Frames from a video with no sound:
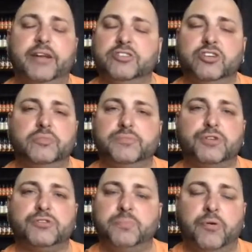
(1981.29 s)
better term,
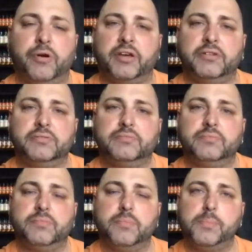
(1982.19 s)
so supportive.
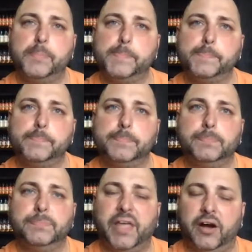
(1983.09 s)

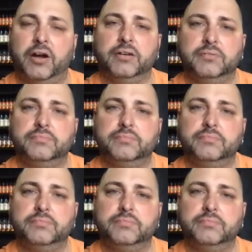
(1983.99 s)
They are.